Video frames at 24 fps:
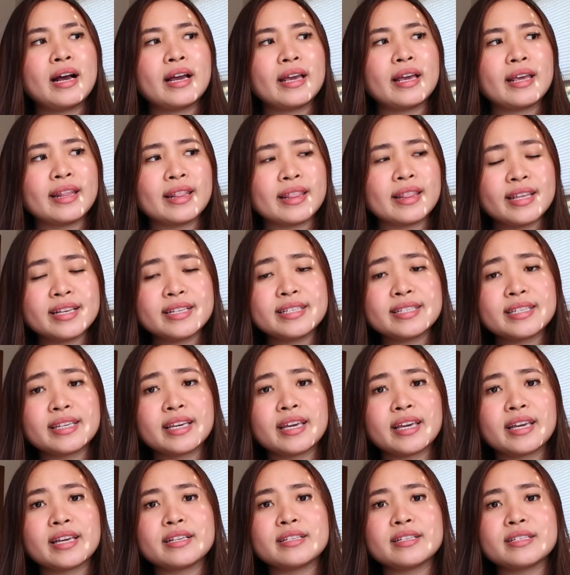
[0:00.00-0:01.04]
In this
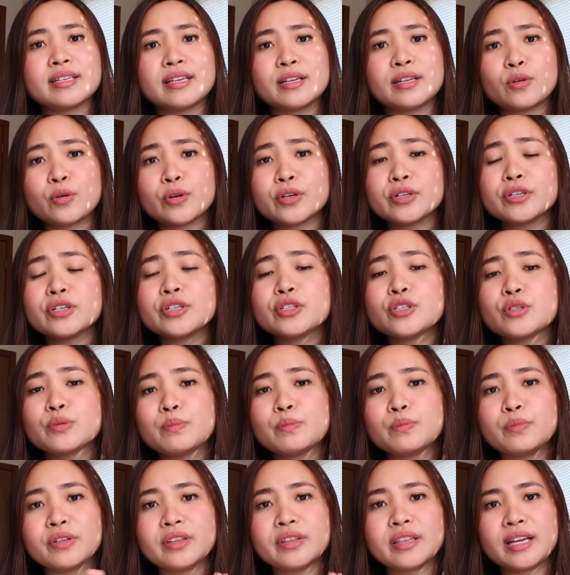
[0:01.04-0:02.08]
case, in order to
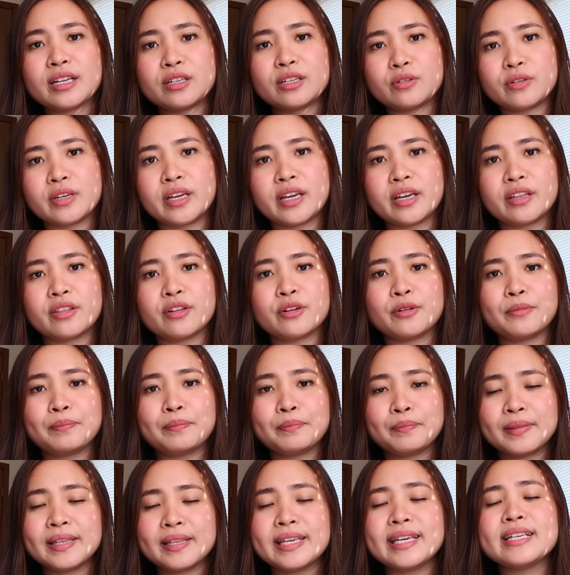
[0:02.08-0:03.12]
put that together,
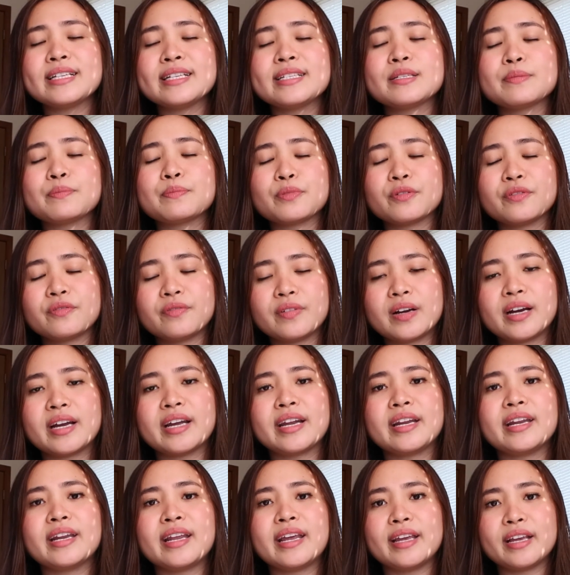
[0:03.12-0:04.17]
please
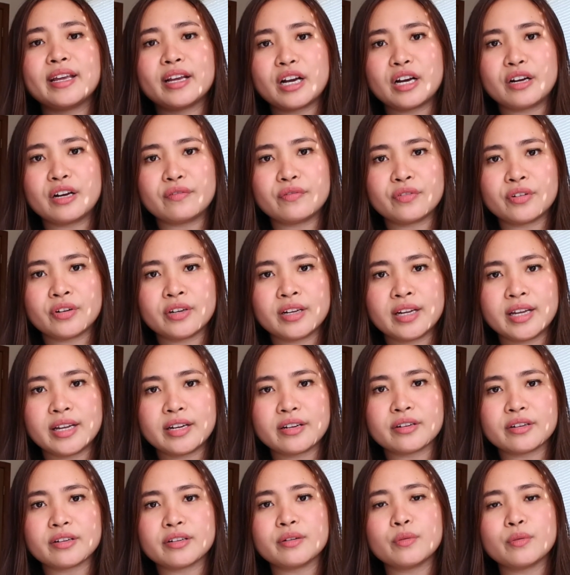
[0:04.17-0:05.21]
provide a cover
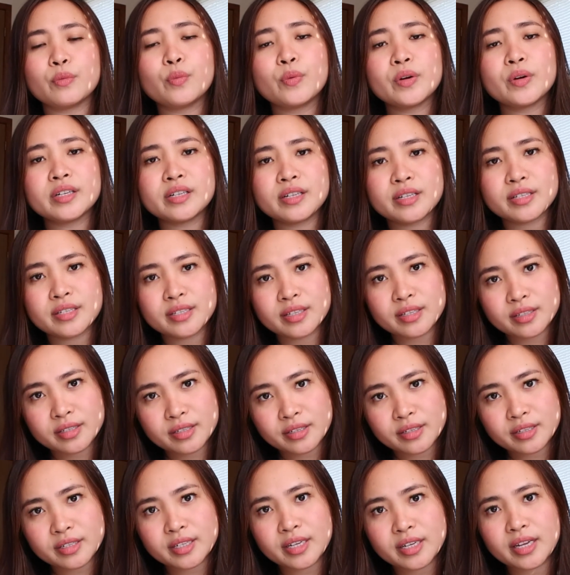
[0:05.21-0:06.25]
letter. What does this
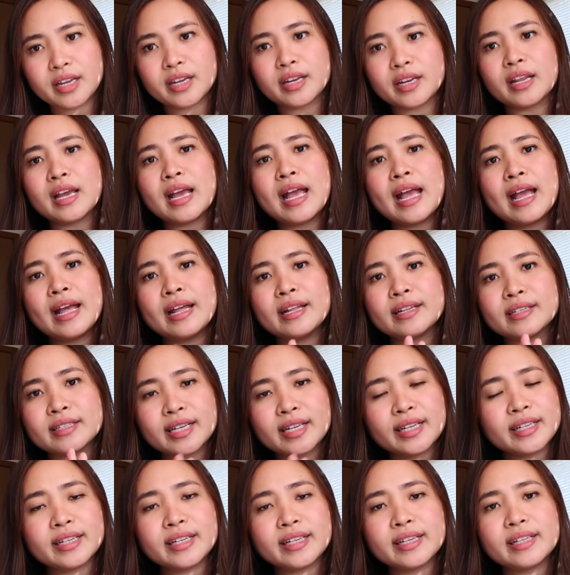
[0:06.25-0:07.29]
contain?
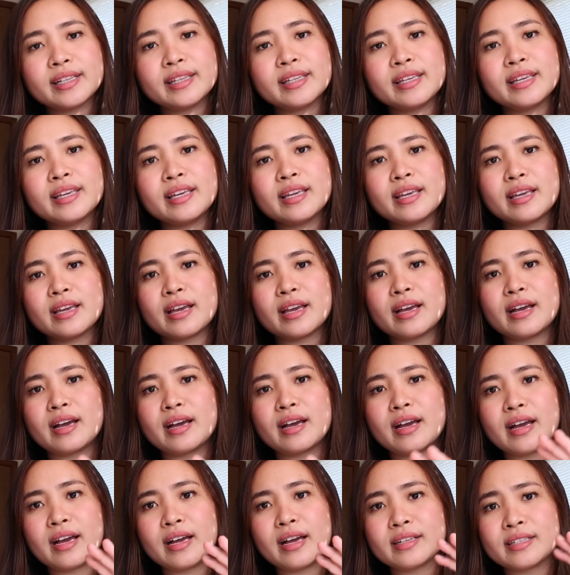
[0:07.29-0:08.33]
Technically,
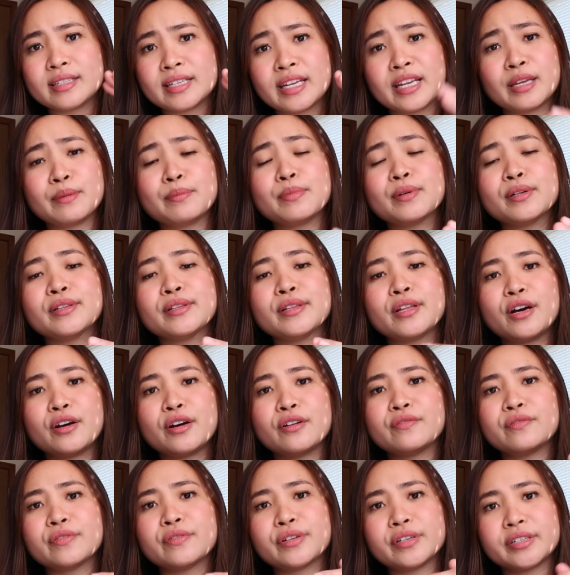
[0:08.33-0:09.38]
a table
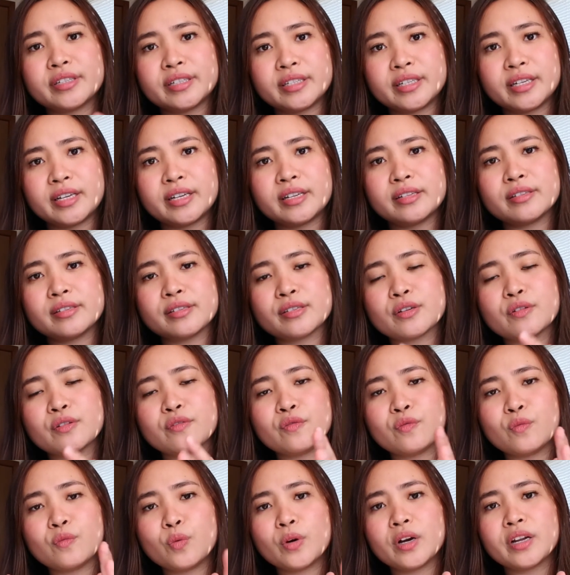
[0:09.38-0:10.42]
of contents of
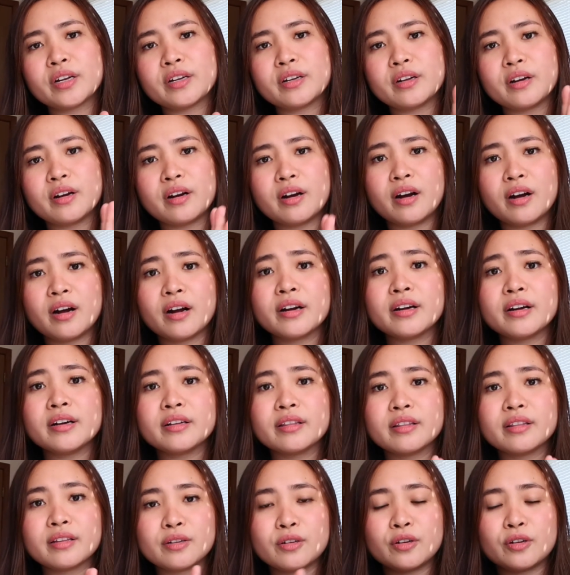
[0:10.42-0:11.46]
what are
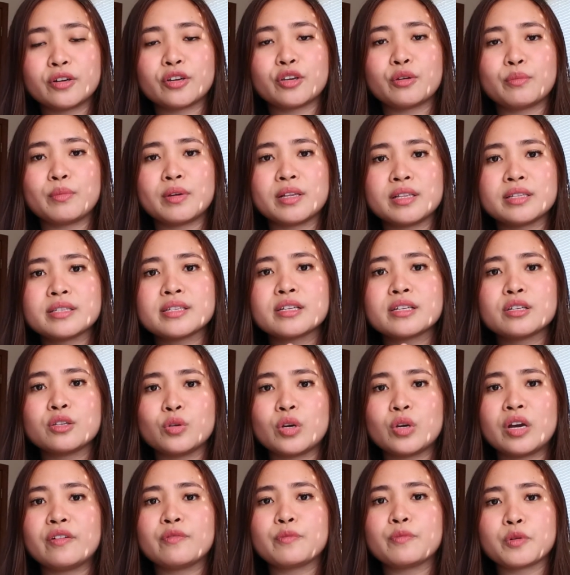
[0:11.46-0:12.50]
the documents that you
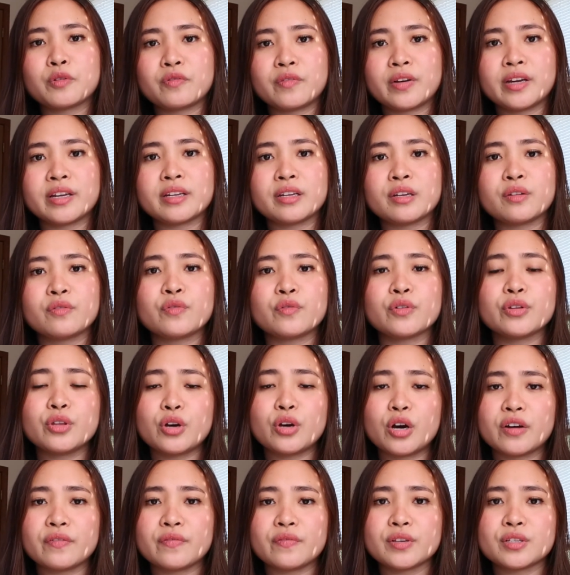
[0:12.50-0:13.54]
have provided for the
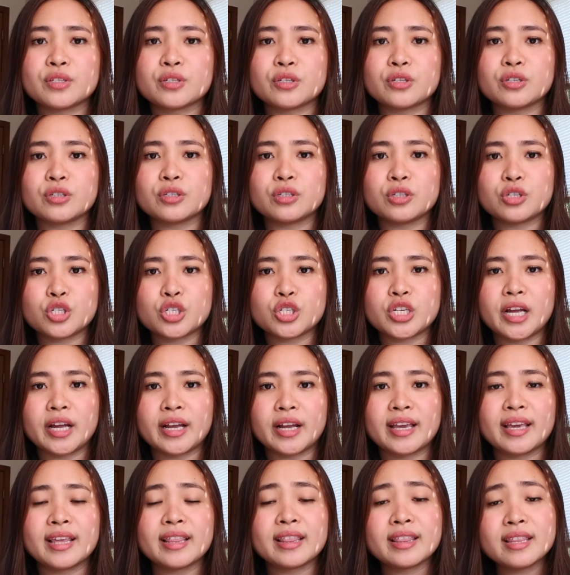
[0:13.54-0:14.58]
officer to check.
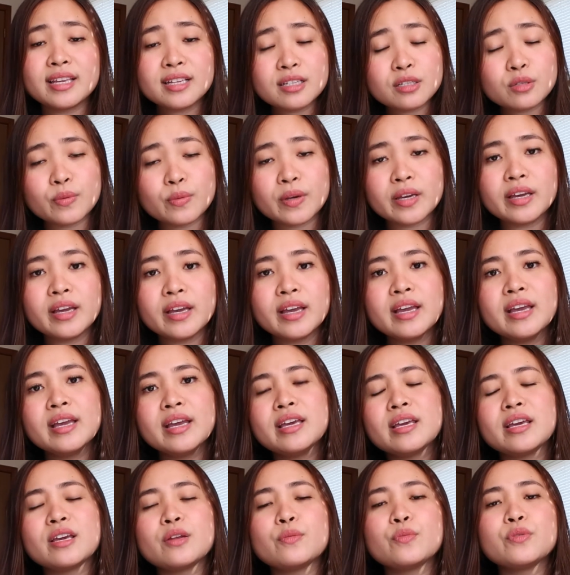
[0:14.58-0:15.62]
In this way,
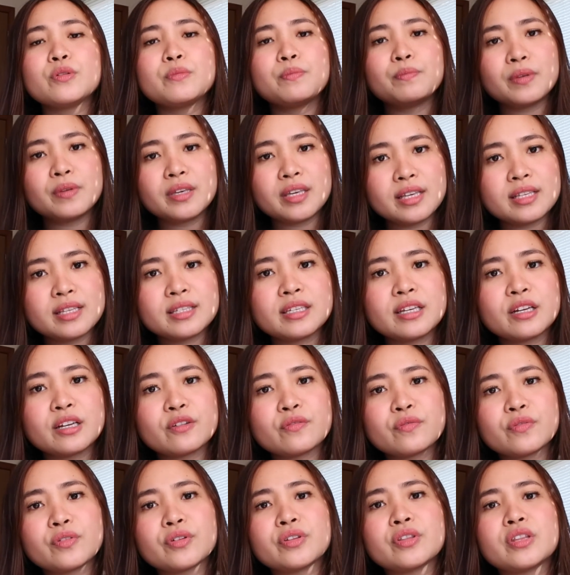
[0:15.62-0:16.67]
it would be easier
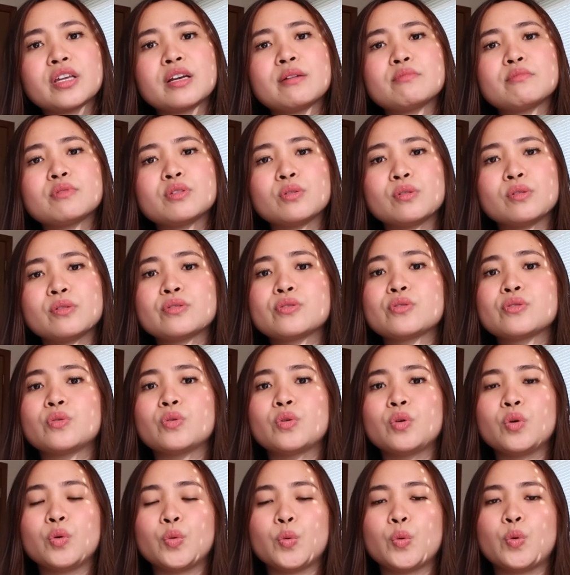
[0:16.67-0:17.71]
for them to also
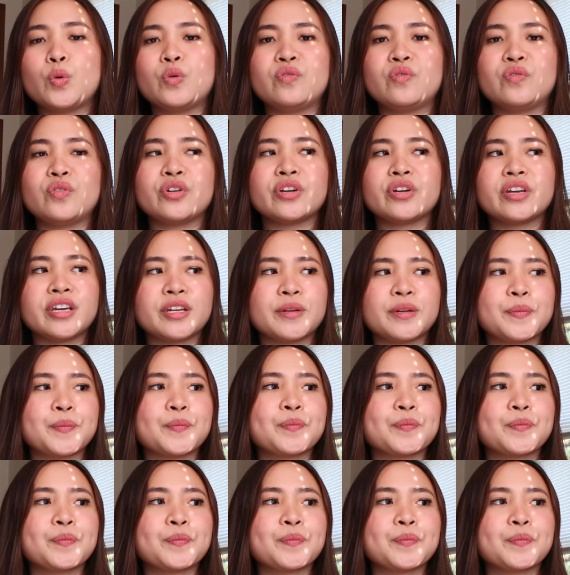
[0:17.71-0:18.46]
go over it.